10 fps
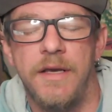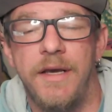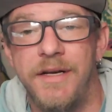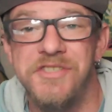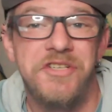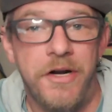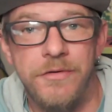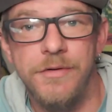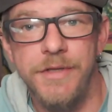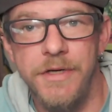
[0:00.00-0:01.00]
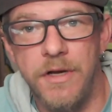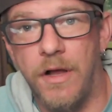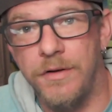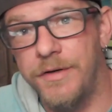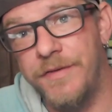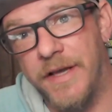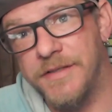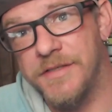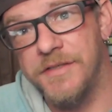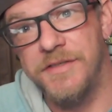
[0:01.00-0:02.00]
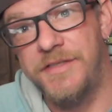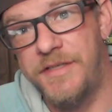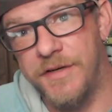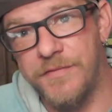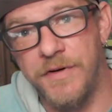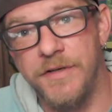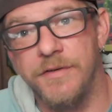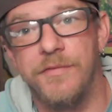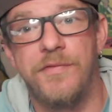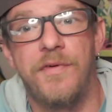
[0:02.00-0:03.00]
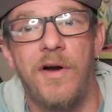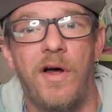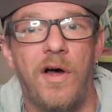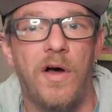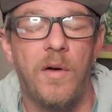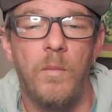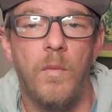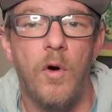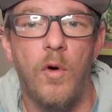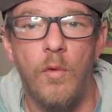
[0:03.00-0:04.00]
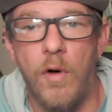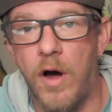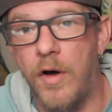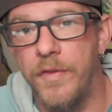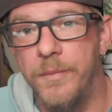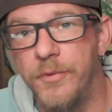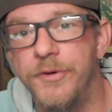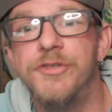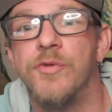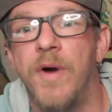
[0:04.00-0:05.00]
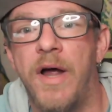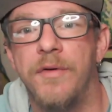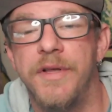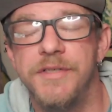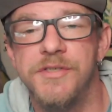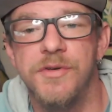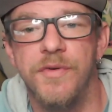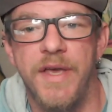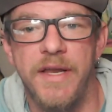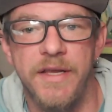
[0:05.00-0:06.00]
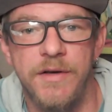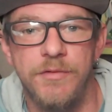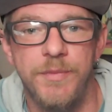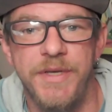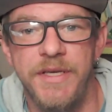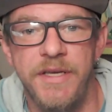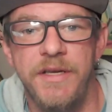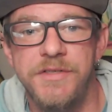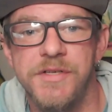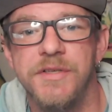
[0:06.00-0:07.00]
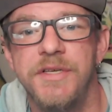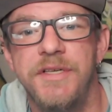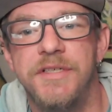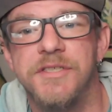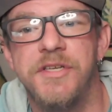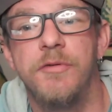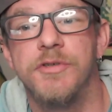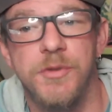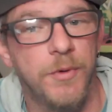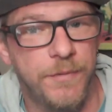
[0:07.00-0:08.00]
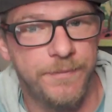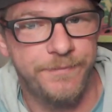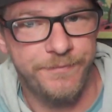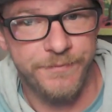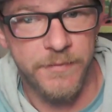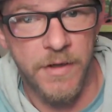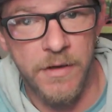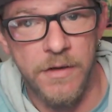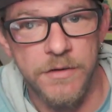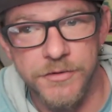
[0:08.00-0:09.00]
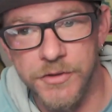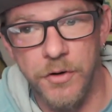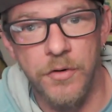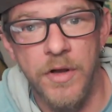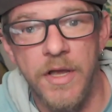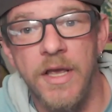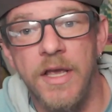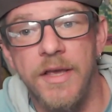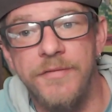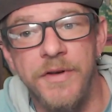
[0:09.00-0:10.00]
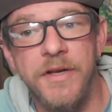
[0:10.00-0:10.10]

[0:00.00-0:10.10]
and it's generally a color that's different from the buoys around it so that it would be easily distinguishable. So if you